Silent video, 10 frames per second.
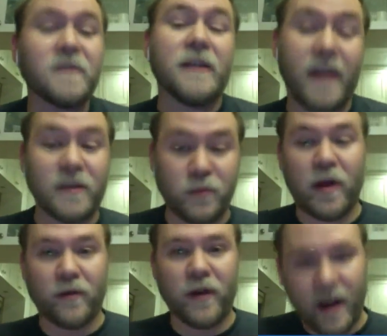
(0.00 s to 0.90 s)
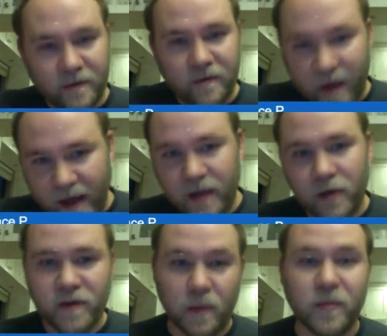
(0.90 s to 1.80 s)
in case we ever got invaded
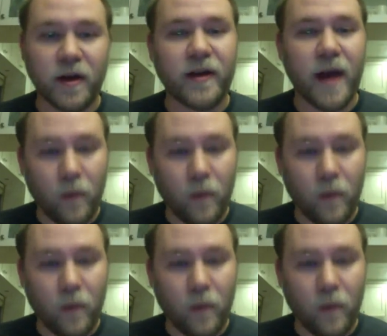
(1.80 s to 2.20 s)
or something like that,